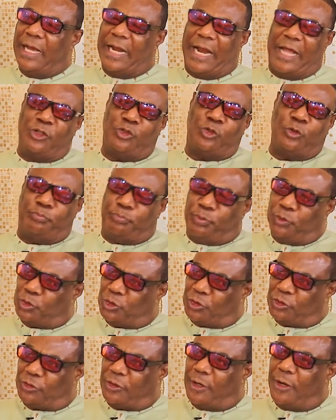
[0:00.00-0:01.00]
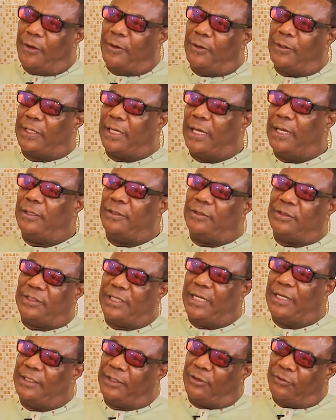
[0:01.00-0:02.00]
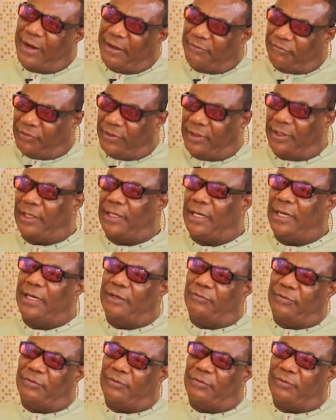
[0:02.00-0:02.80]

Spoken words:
And I used to push truck and sell graphic and